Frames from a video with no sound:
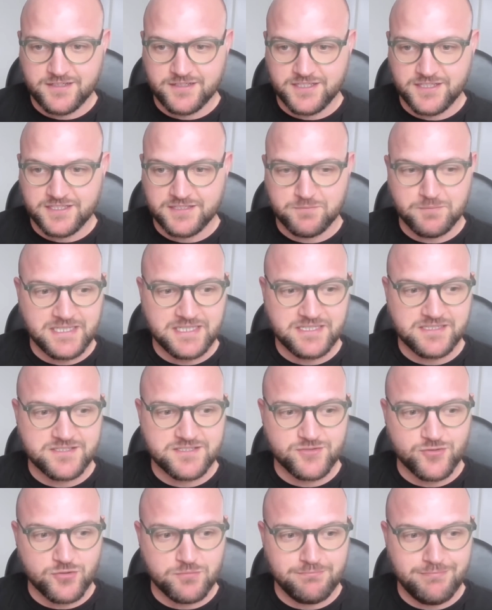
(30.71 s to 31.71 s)
it
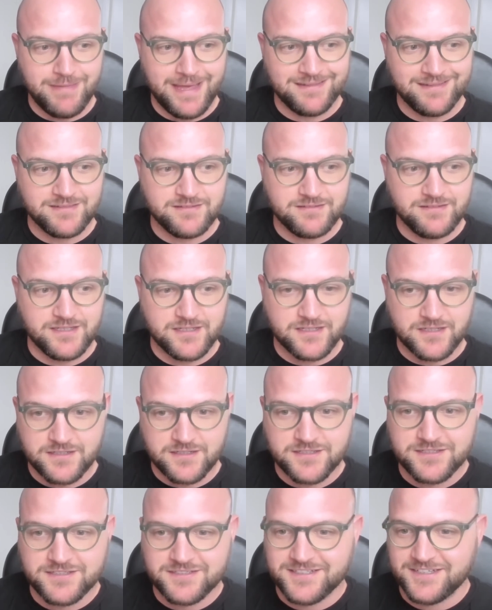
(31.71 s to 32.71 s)
means you're melting,
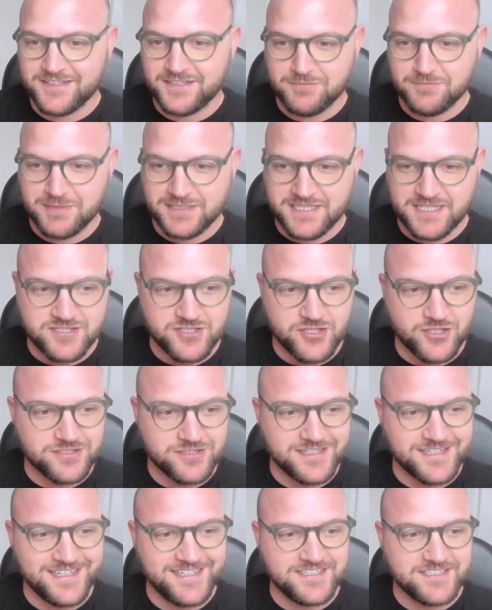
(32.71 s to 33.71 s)
but that's not
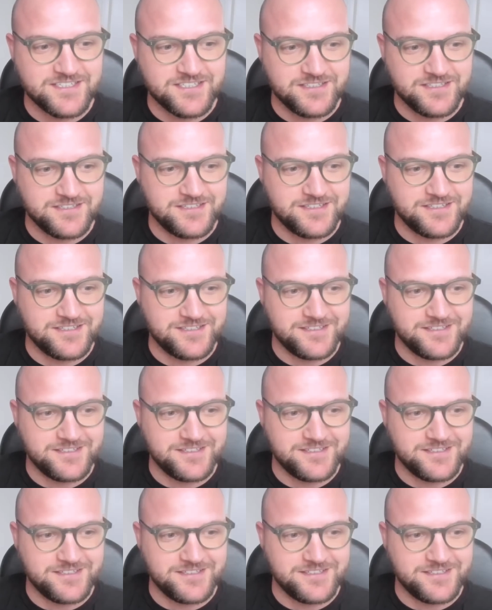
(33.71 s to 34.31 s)
the case in